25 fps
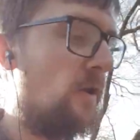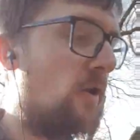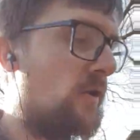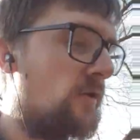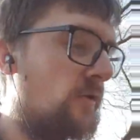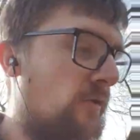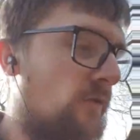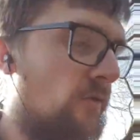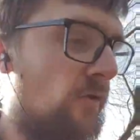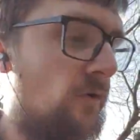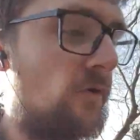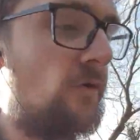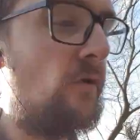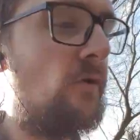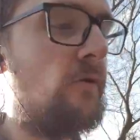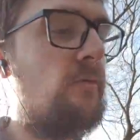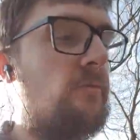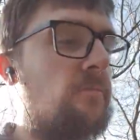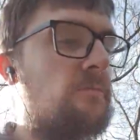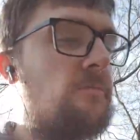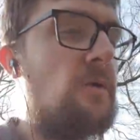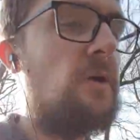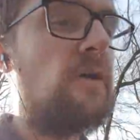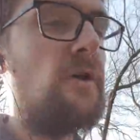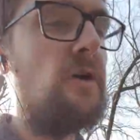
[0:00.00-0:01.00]
So
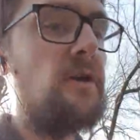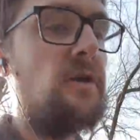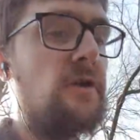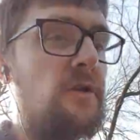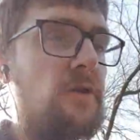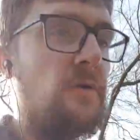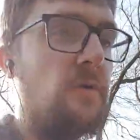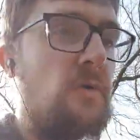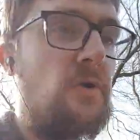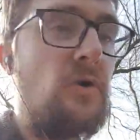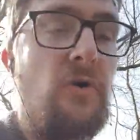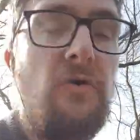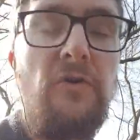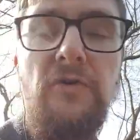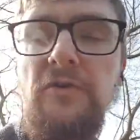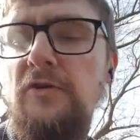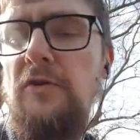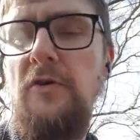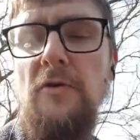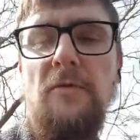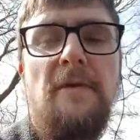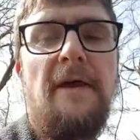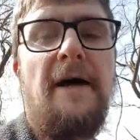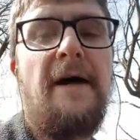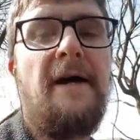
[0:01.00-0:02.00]
you go to
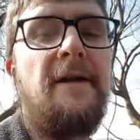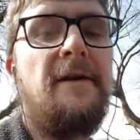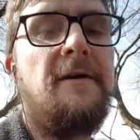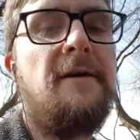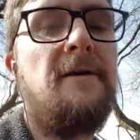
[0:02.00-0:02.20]
do that.